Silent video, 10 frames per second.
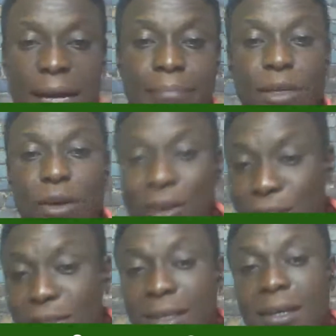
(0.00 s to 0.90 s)

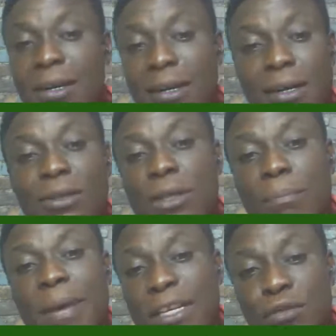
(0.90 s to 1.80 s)
because the
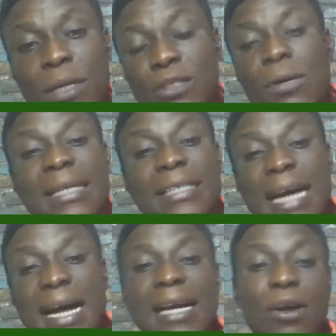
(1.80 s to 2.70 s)
best way to attack